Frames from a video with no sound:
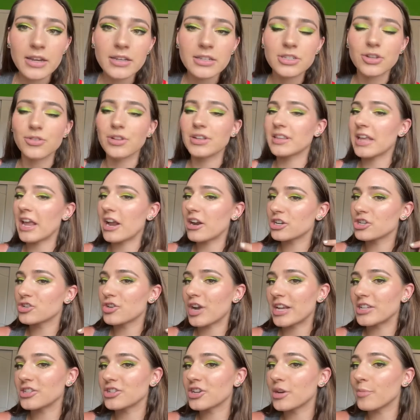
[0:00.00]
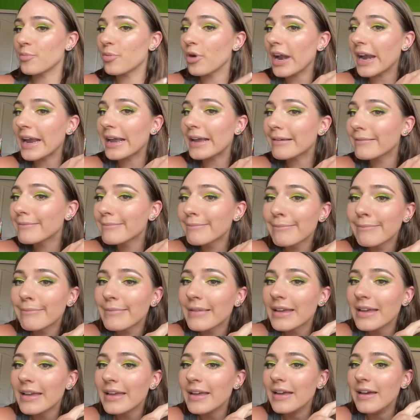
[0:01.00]
So like, the hair strands are going to break
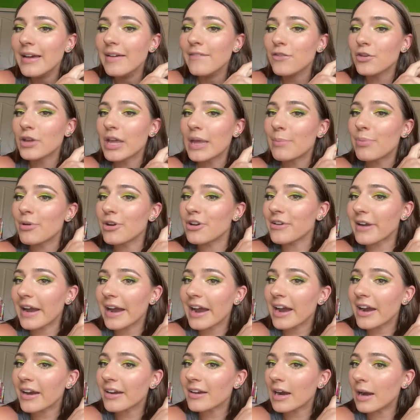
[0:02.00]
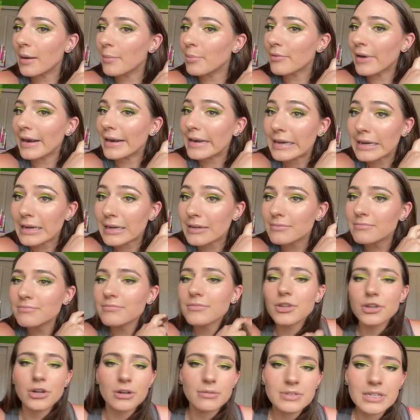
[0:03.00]
if you keep putting your hair up right here.
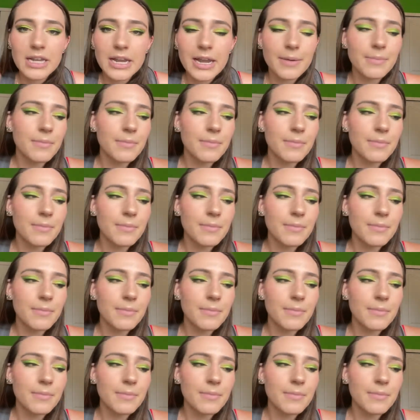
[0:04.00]
You know what I'm saying?